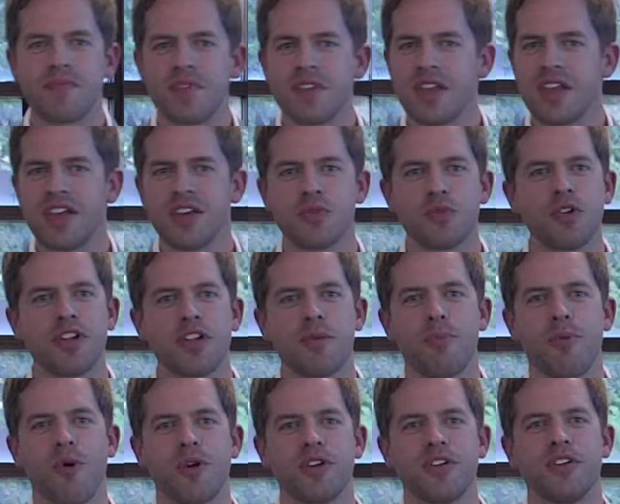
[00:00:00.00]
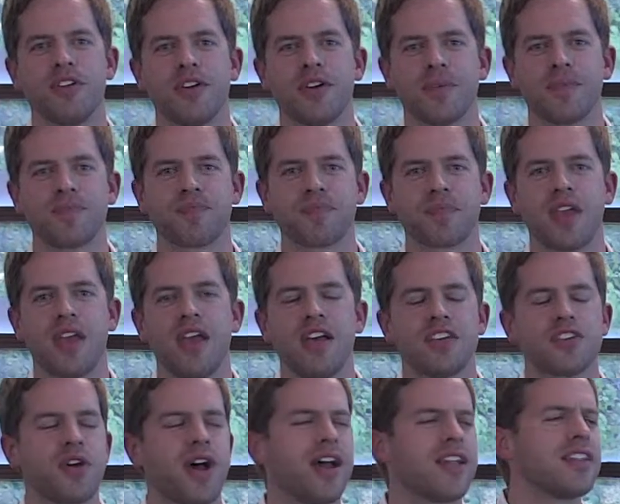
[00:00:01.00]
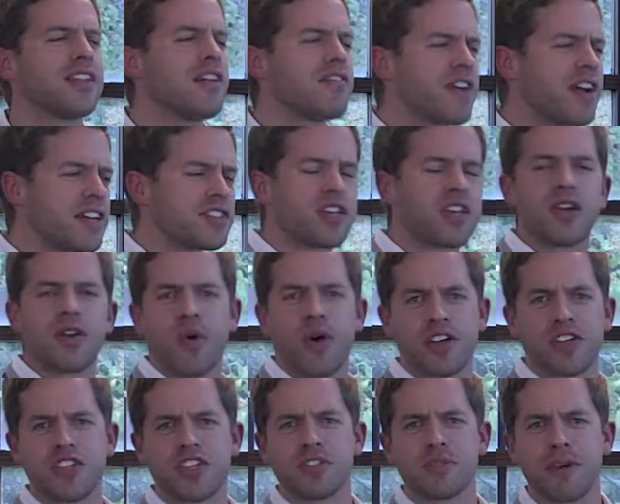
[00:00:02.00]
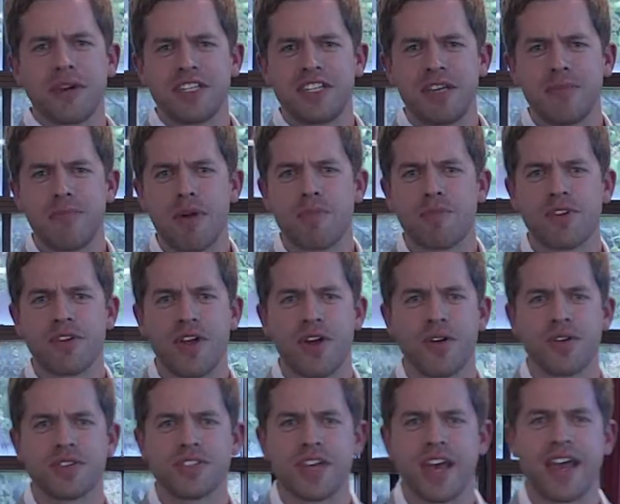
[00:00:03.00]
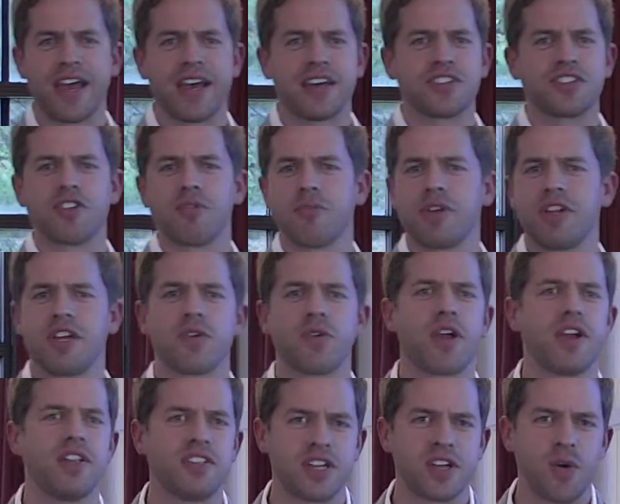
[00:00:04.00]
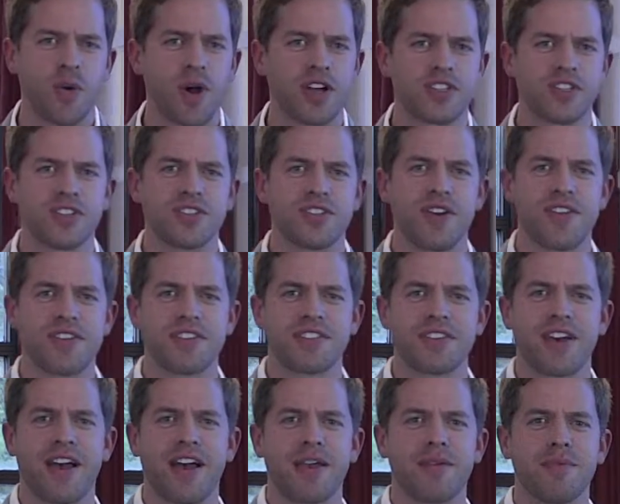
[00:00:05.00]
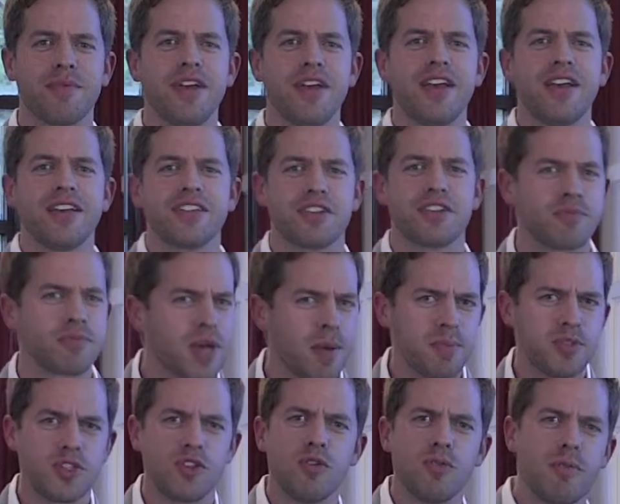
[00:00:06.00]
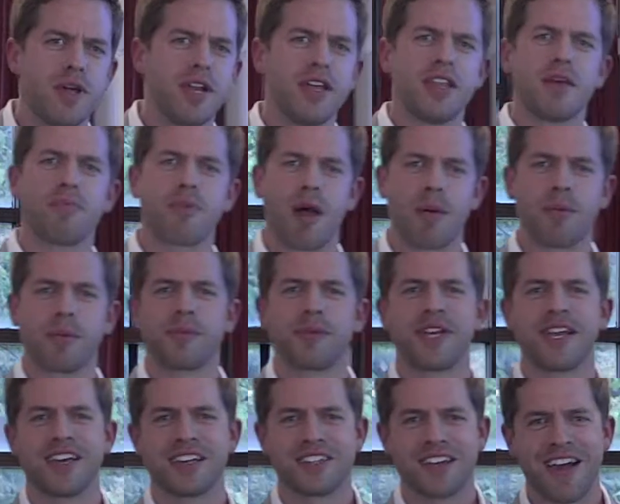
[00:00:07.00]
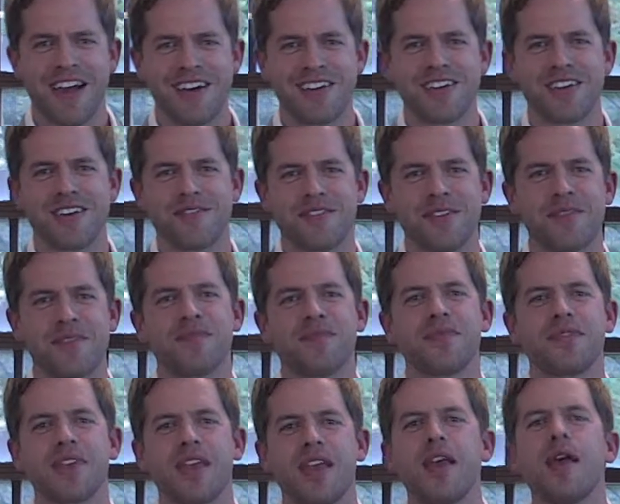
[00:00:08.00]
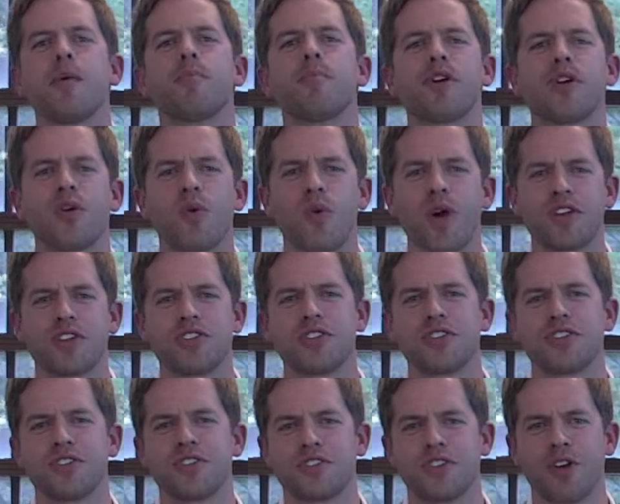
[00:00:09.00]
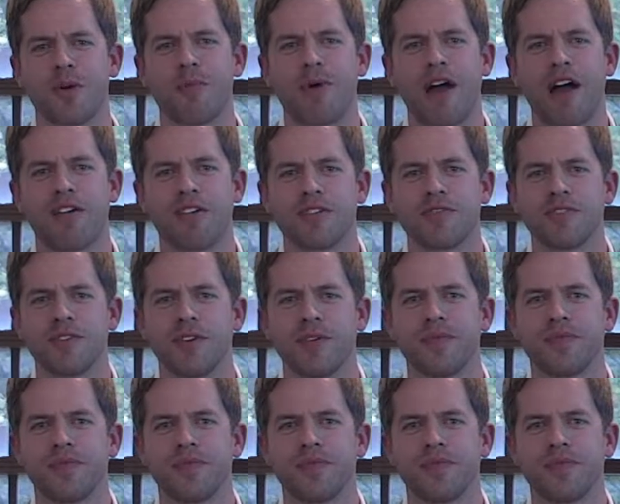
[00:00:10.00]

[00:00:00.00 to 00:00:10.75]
Really important to do. So I love asking questions. My team member knows I ask so many crazy questions all the time. Sometimes too many, they probably get tired of it. But questions are so powerful.